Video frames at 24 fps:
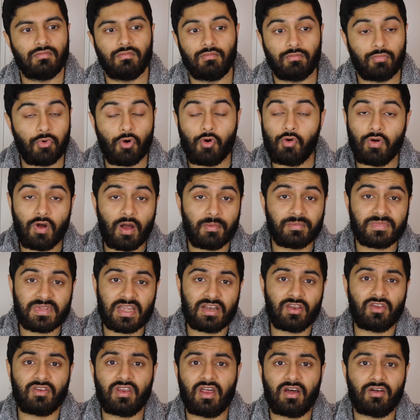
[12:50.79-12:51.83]
Bro, I'm
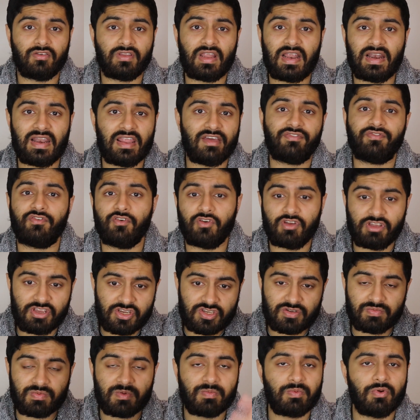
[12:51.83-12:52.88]
telling you now, that left foot, he
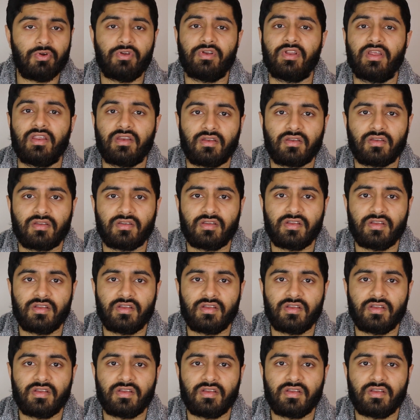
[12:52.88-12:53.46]
should be putting in.